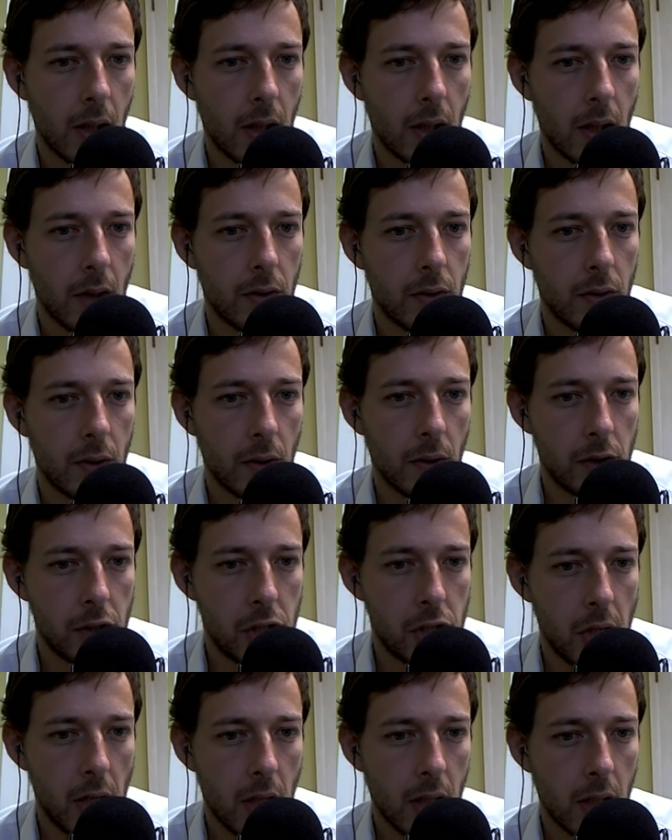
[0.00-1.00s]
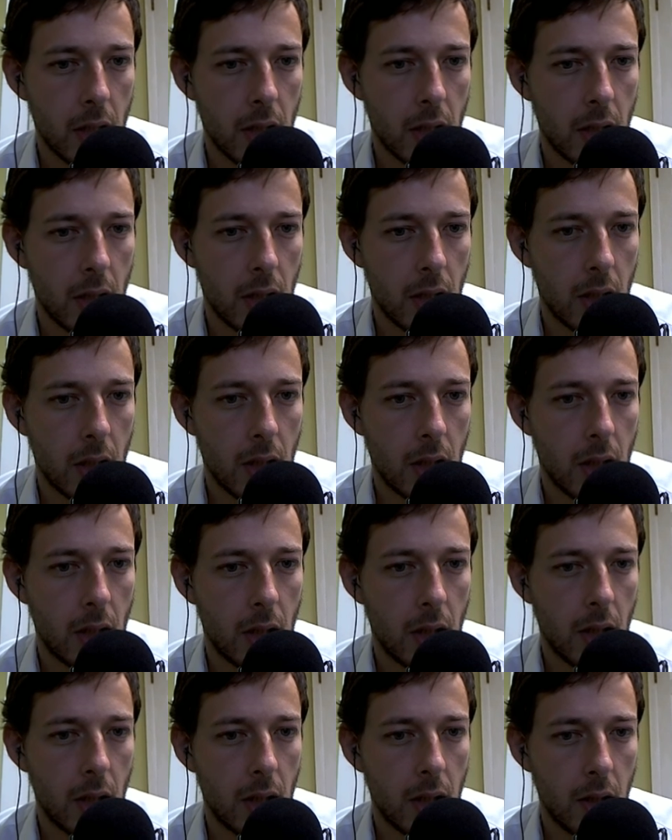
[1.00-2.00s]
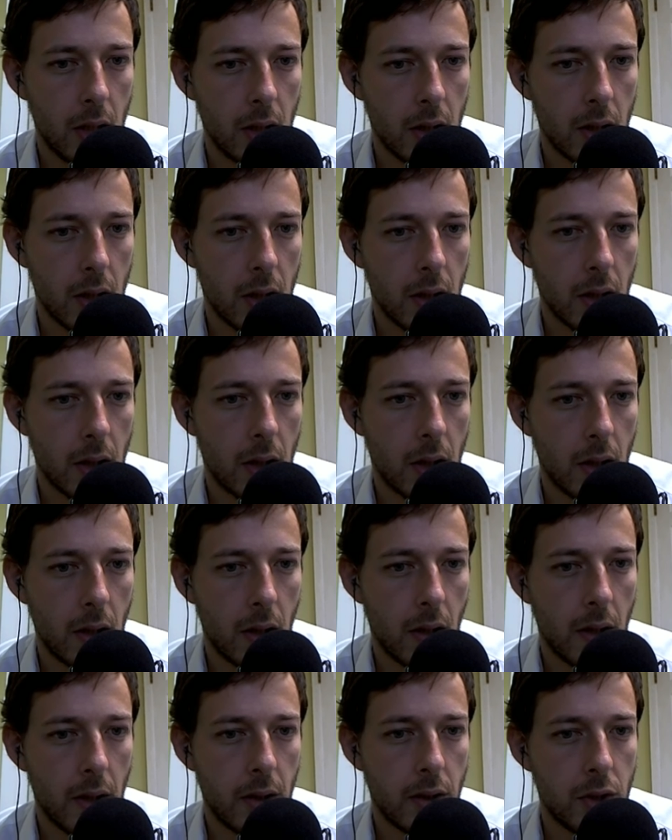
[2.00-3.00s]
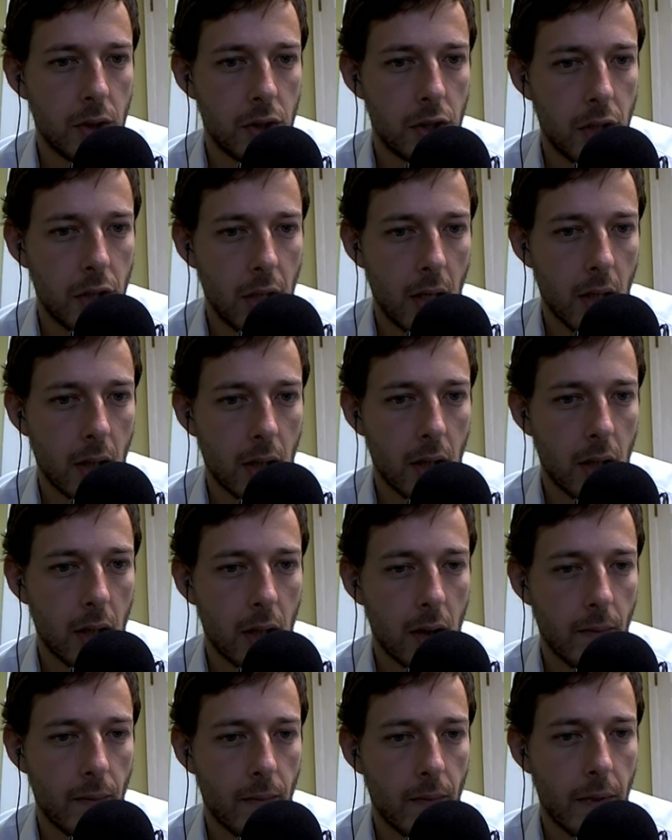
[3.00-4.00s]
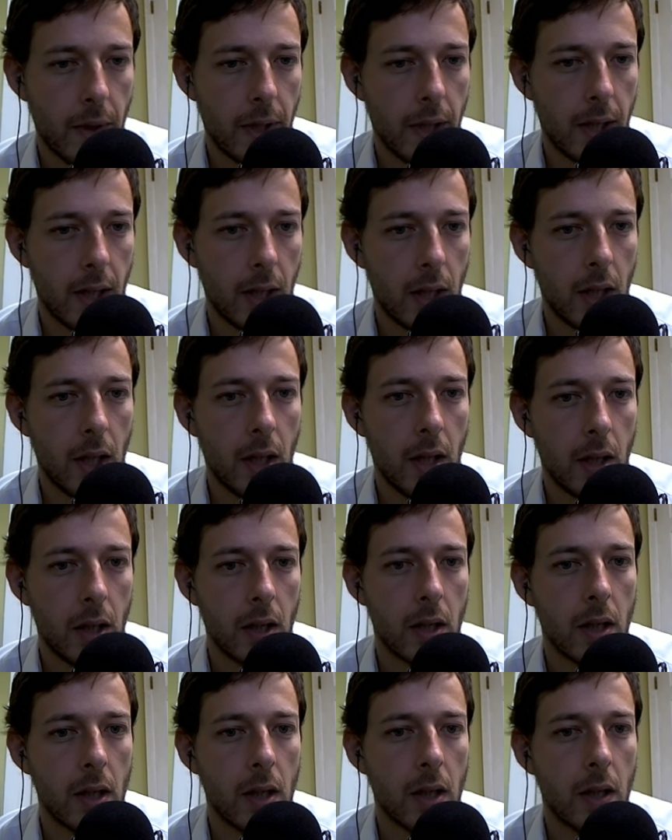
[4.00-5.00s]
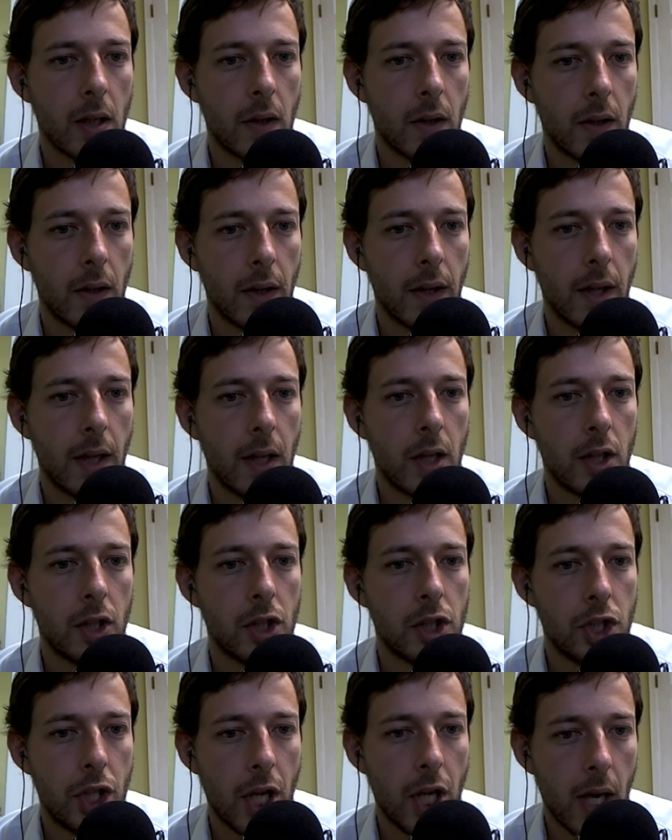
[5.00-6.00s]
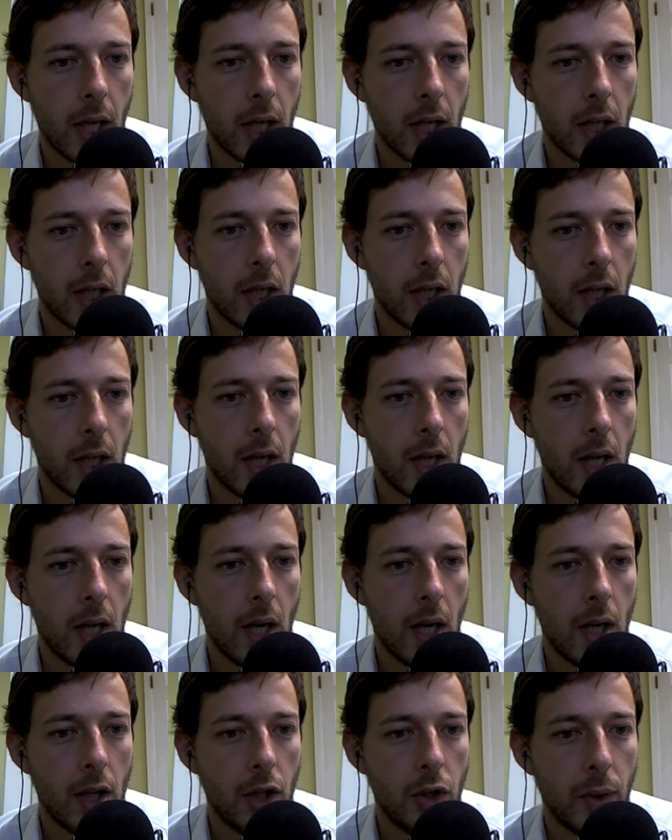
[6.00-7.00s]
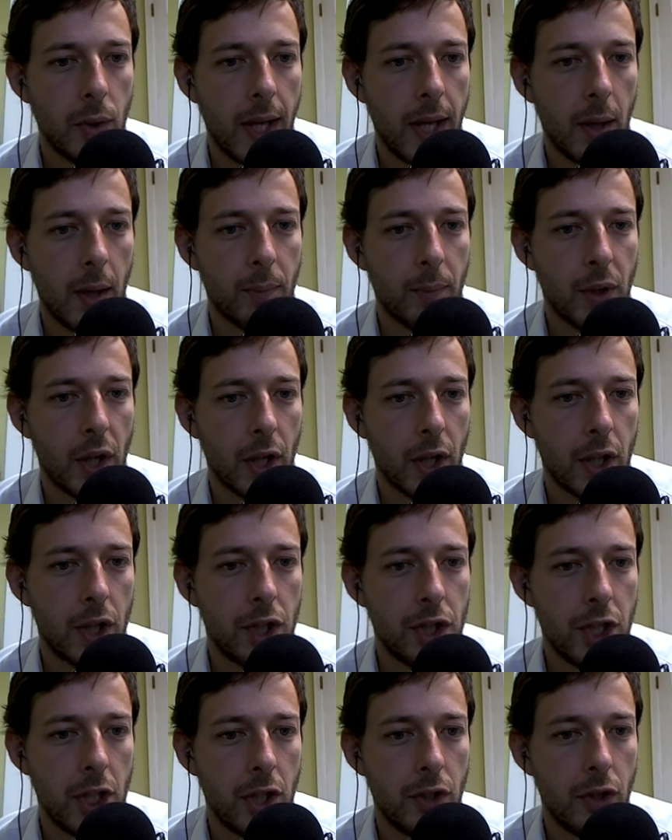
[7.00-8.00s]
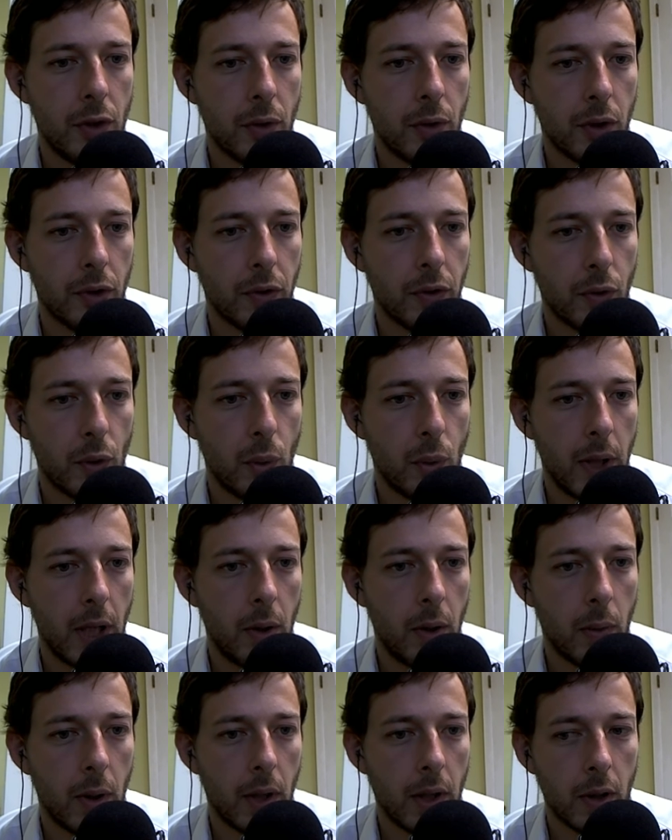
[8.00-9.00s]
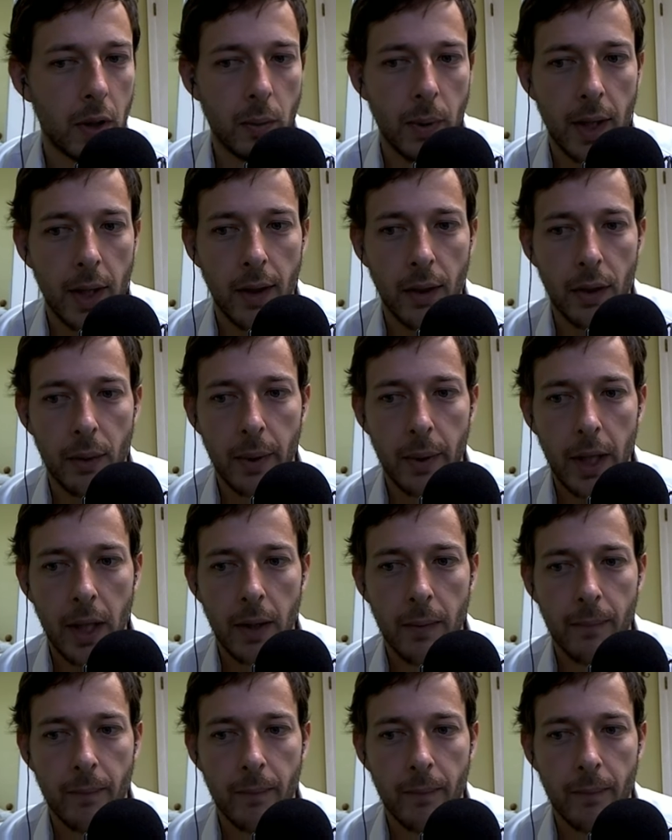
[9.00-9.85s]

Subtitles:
So check here, check here, check. You can't block on g2 because of queen e1, queen e3.